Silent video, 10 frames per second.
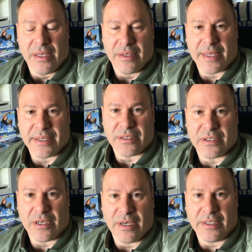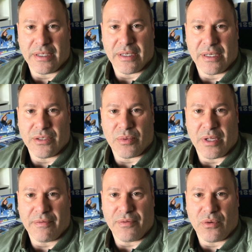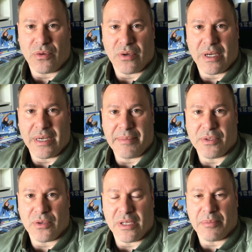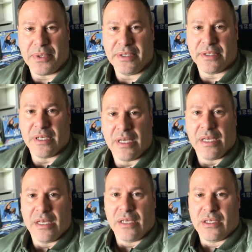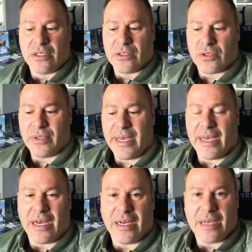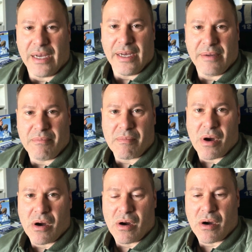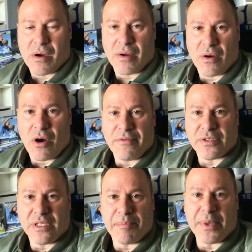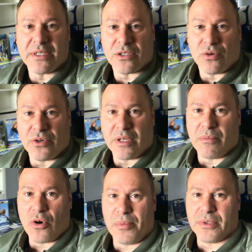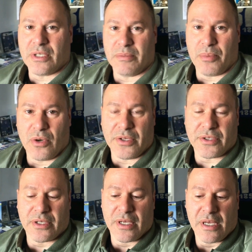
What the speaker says: thanks to Si as well for letting me do a little piece. So yeah, obviously the big story at the moment is Bulut.